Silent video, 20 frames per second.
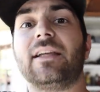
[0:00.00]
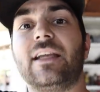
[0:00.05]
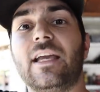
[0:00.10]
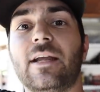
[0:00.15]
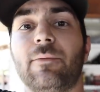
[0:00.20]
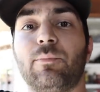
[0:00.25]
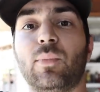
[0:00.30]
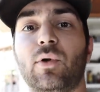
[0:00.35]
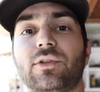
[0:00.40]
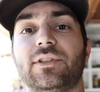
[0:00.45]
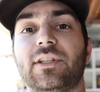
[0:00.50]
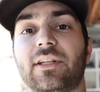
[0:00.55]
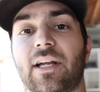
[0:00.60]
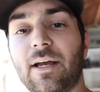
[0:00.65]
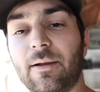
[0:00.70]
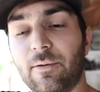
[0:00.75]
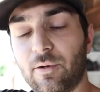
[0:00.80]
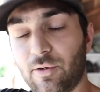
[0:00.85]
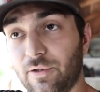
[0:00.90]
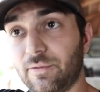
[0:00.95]
get it bolted
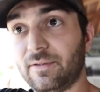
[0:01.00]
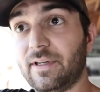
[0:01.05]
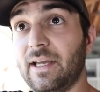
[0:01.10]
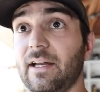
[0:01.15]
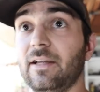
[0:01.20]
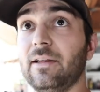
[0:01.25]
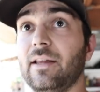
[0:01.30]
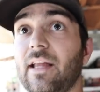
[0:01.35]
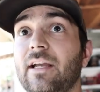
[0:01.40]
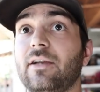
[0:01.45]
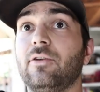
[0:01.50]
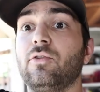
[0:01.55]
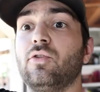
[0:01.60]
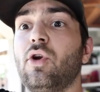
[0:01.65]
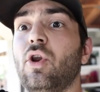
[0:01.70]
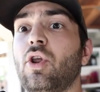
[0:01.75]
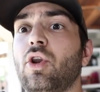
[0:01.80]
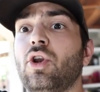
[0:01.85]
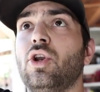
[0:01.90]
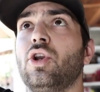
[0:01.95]
up or get it like
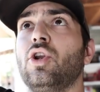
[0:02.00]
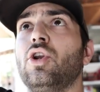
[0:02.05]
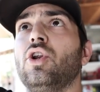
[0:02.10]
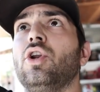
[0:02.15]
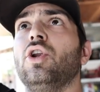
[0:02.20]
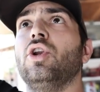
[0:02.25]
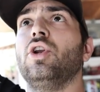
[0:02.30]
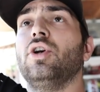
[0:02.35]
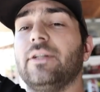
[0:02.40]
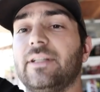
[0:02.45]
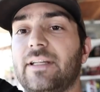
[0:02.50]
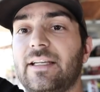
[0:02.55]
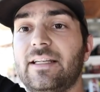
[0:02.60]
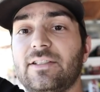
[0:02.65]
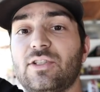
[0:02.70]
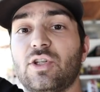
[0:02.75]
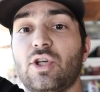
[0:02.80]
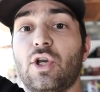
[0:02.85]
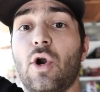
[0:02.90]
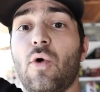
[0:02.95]
get
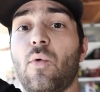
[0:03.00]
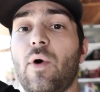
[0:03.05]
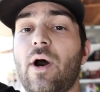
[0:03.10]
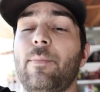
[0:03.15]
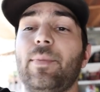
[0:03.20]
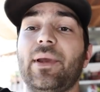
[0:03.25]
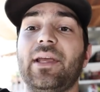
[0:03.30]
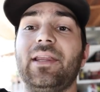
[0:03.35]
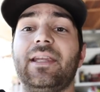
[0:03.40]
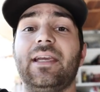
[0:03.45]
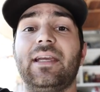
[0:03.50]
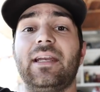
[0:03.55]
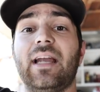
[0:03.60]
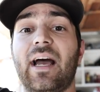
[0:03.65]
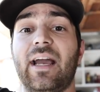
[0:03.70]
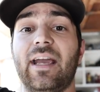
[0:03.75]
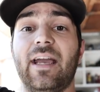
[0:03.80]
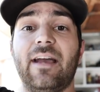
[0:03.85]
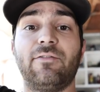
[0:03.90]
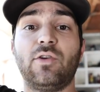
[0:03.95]
it to go up, and then
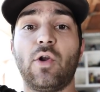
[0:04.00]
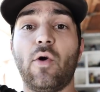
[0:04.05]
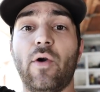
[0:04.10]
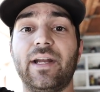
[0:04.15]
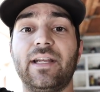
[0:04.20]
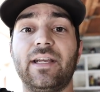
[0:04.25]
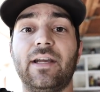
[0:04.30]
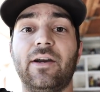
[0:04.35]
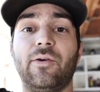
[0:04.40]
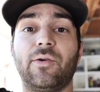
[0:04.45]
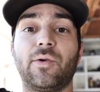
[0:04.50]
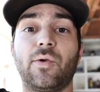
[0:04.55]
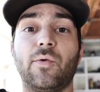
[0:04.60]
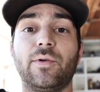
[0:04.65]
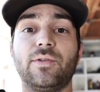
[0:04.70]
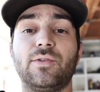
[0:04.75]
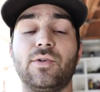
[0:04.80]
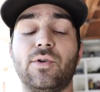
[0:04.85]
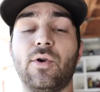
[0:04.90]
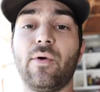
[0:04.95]
I have no idea how I'm
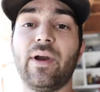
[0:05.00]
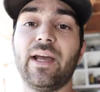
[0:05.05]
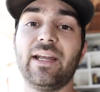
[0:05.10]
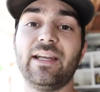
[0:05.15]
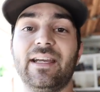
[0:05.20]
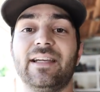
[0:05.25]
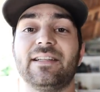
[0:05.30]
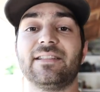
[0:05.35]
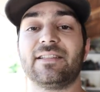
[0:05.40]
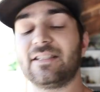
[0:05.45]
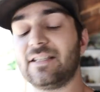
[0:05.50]
going to go ahead and